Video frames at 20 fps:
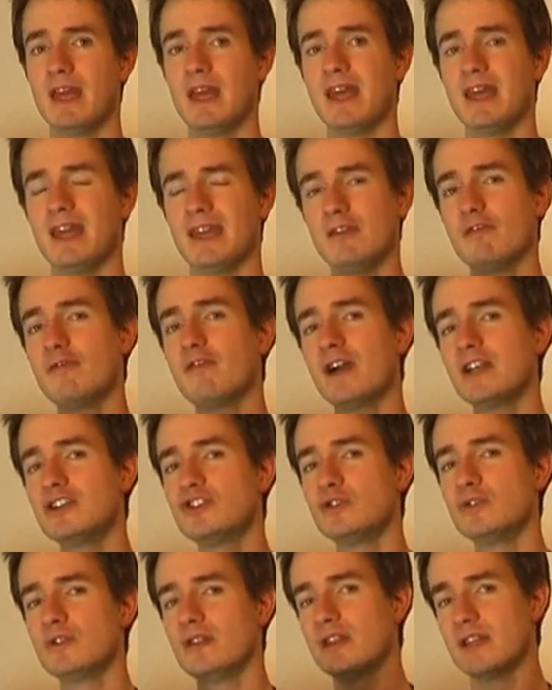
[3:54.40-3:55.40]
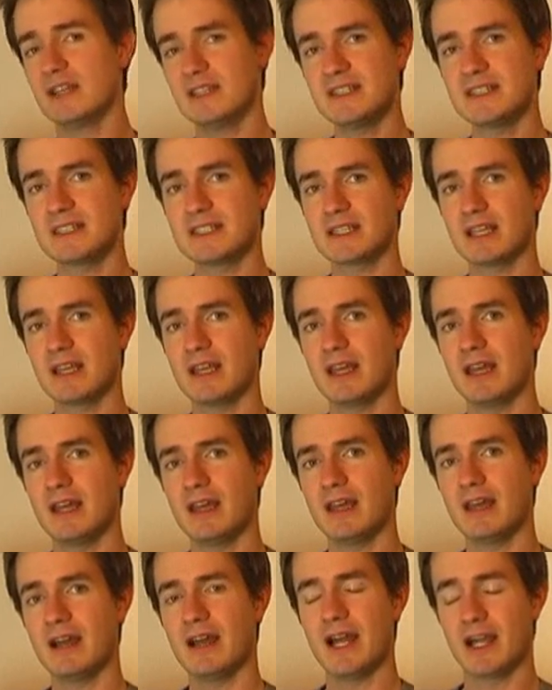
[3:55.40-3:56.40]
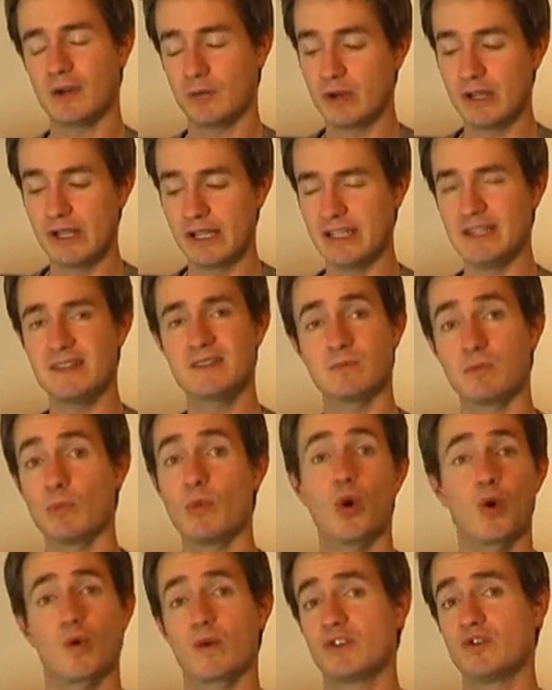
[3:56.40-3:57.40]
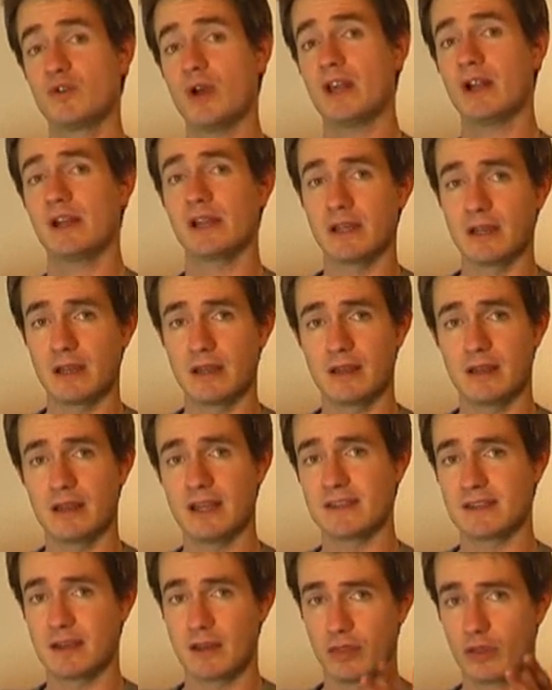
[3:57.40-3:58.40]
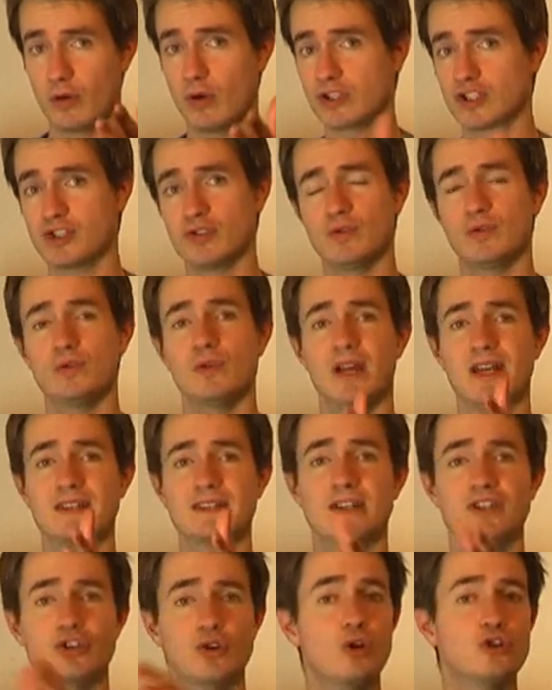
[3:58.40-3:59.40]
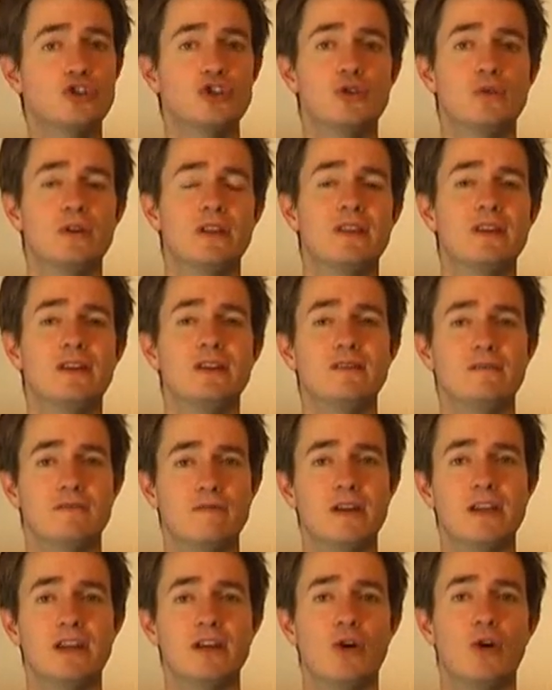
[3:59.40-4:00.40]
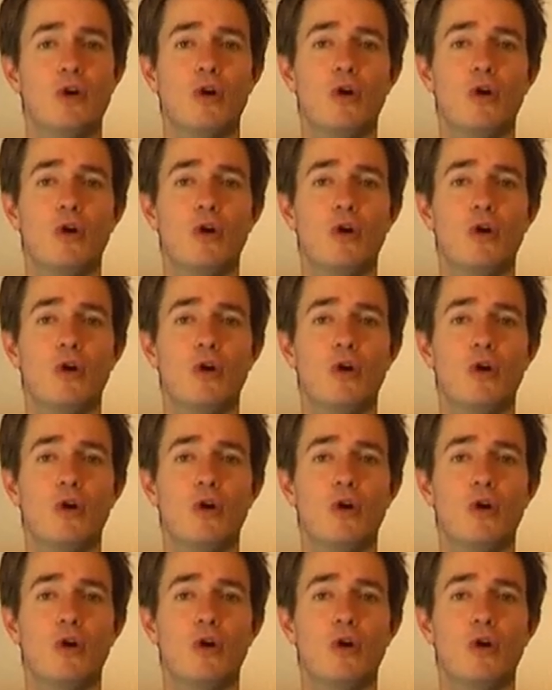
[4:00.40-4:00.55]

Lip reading: If I do this, I release more adrenaline, as I taught you in the video